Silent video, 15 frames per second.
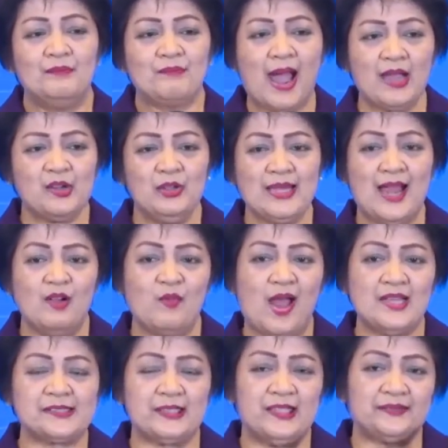Macula,
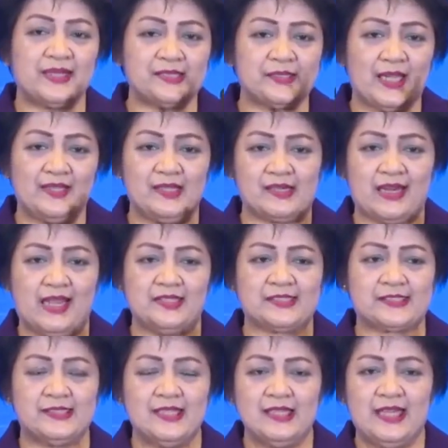once it
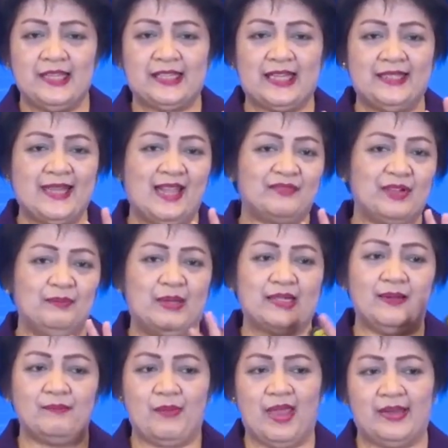degenerates, it can never be
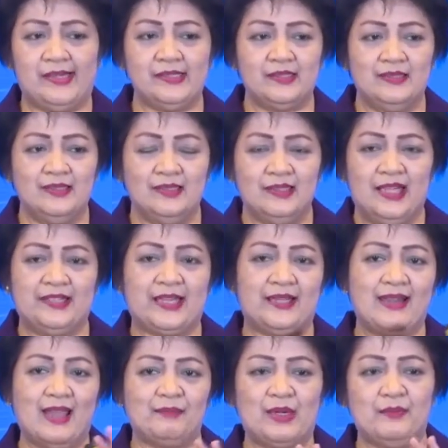repaired. It
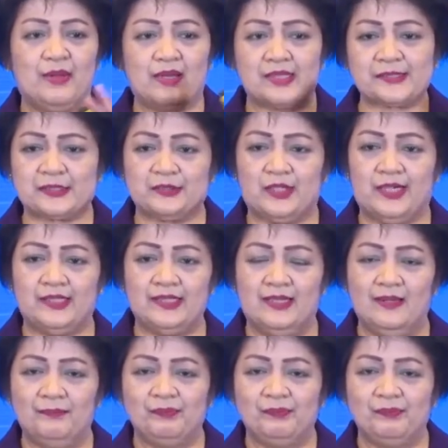can never be restored.